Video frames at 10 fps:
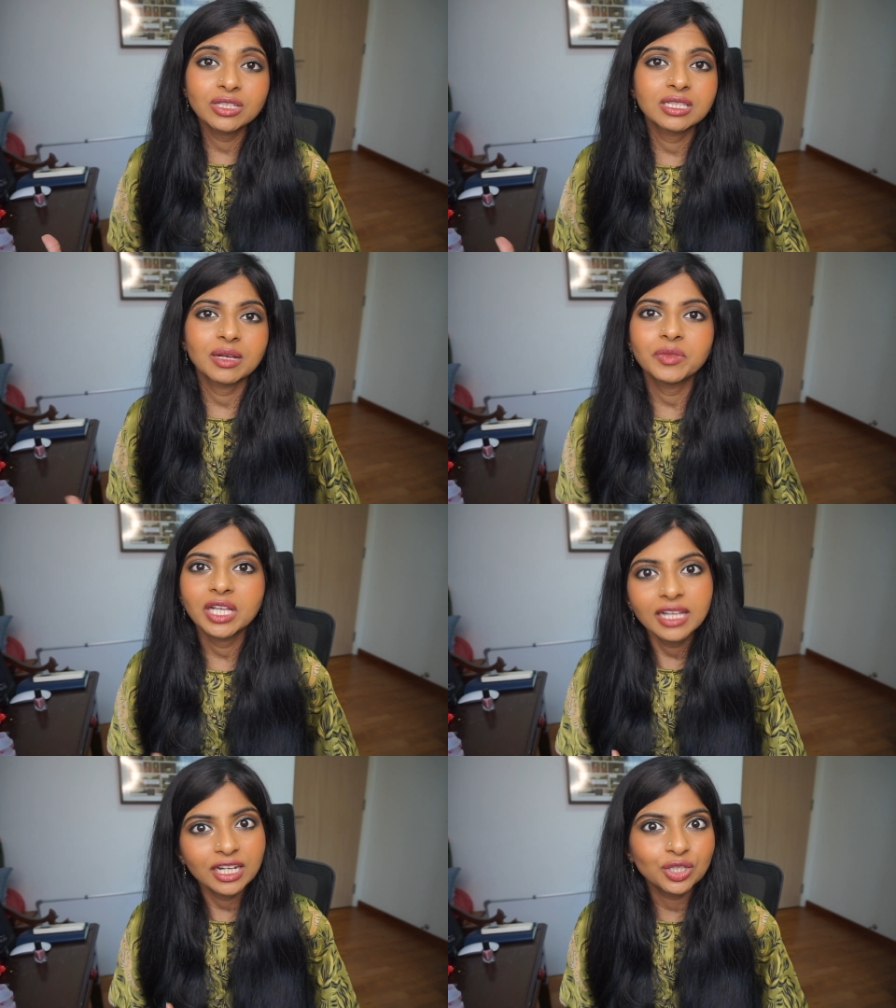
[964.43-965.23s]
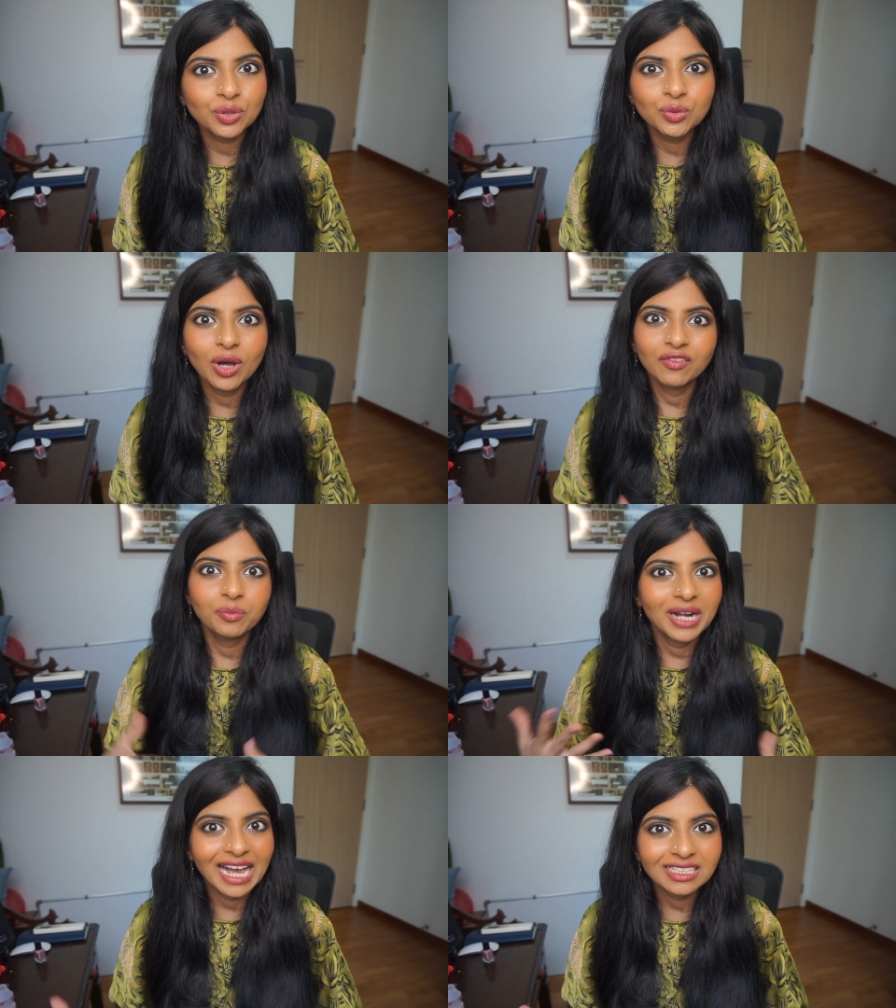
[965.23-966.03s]
it's something that you have
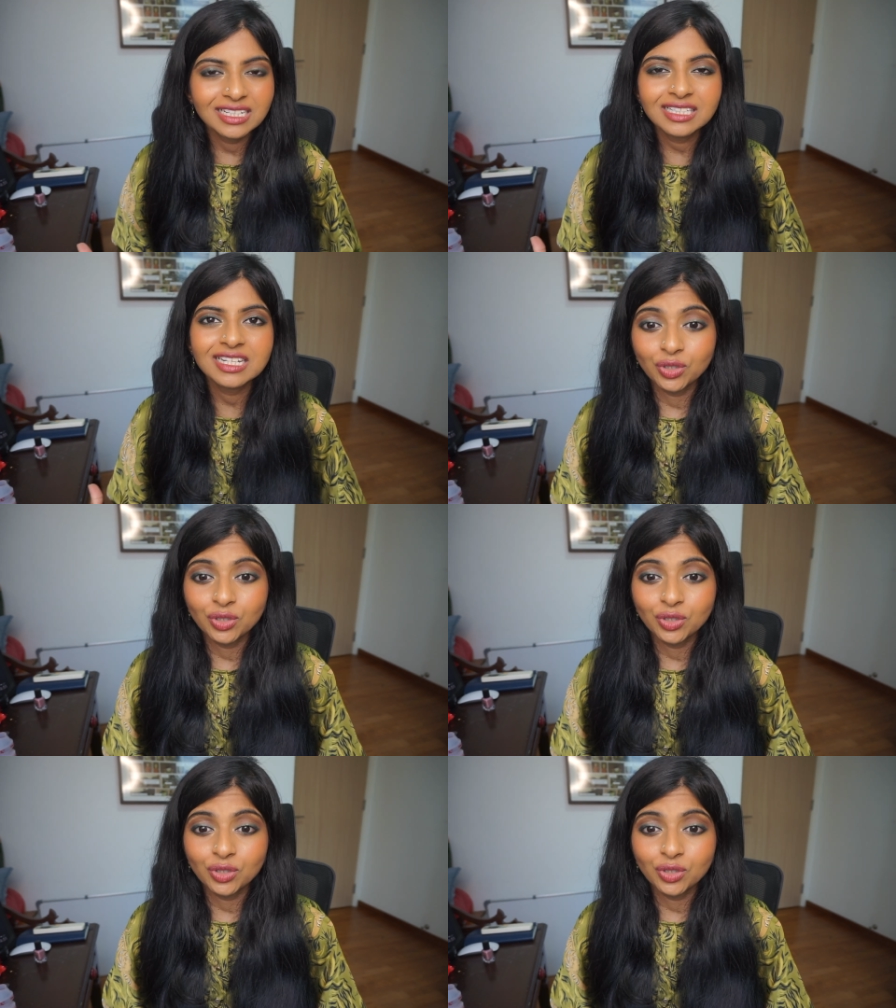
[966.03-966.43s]
practiced.